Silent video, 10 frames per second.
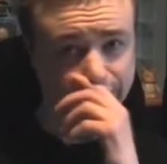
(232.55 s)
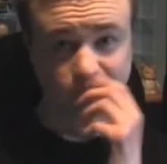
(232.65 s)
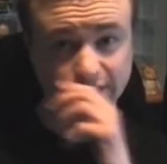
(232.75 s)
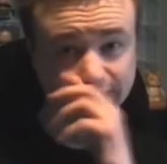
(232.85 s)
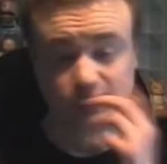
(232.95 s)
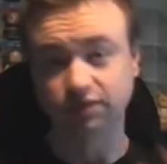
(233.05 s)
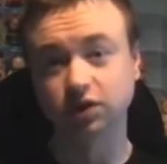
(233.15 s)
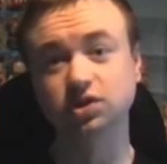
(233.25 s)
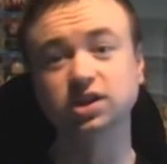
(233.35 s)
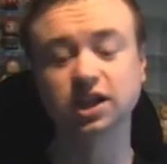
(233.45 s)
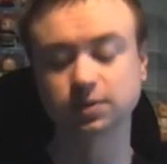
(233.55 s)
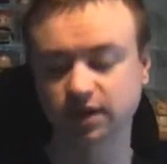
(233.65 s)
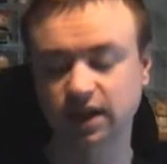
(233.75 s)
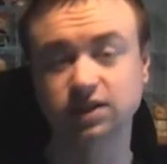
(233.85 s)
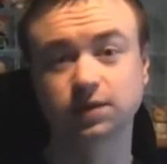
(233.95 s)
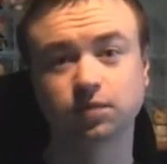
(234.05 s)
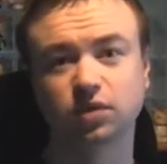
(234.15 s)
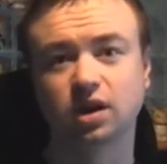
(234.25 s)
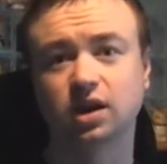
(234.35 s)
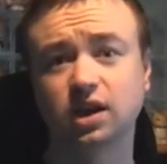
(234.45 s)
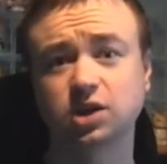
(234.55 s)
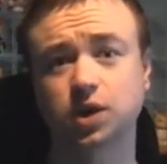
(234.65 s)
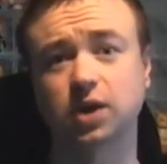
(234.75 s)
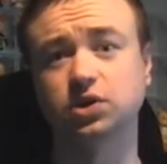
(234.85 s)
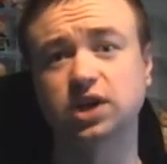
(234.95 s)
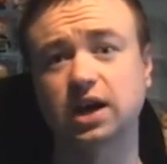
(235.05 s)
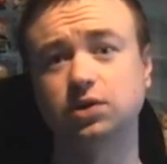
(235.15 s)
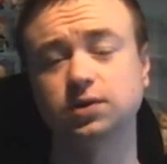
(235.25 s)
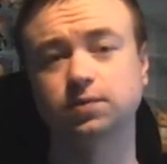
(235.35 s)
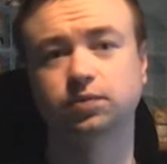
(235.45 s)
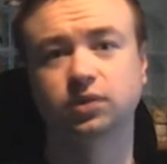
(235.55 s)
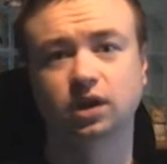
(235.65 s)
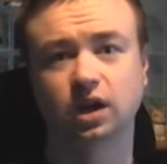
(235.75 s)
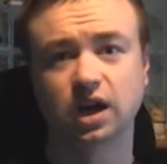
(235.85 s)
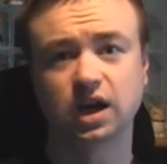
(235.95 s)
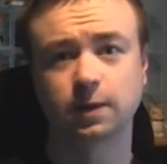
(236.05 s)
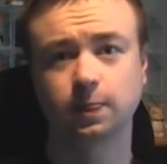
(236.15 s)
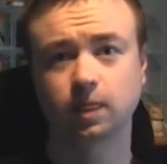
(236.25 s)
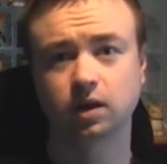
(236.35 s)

So it's a bit confusing, yes, but that's where it was held. Well,